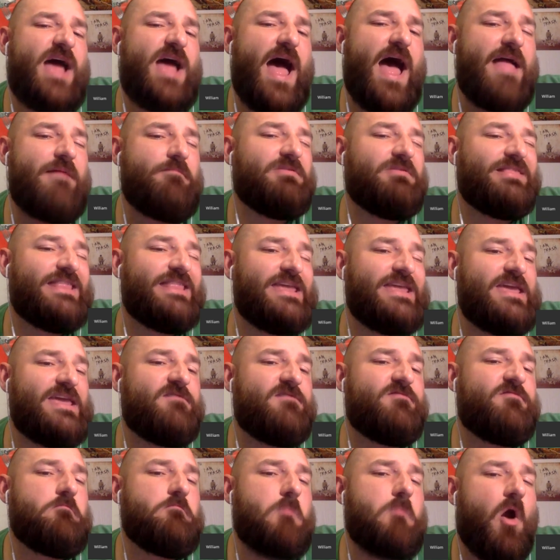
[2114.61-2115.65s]
I
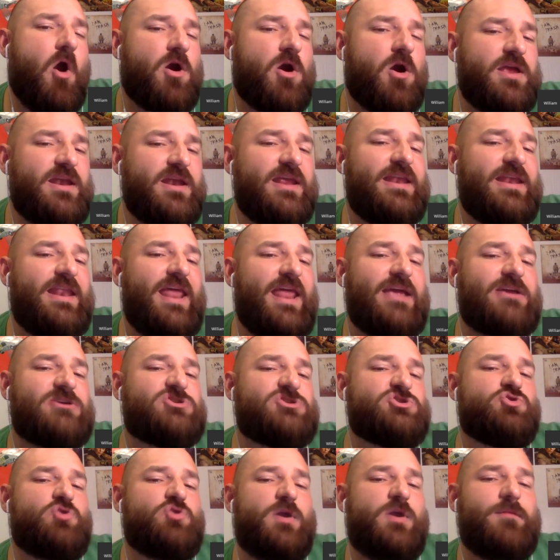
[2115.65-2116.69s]
believe, marketed
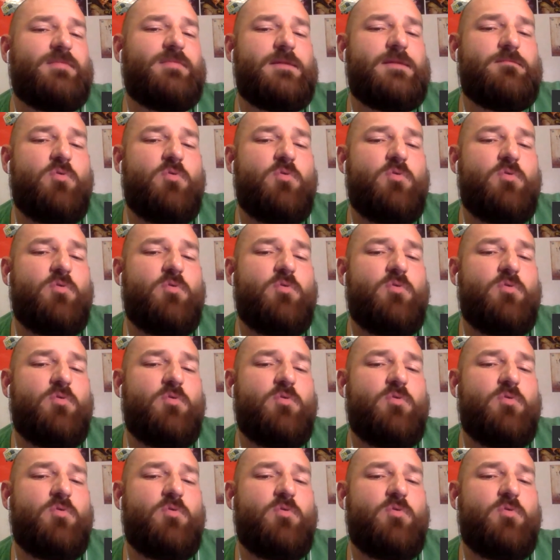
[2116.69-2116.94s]
extremely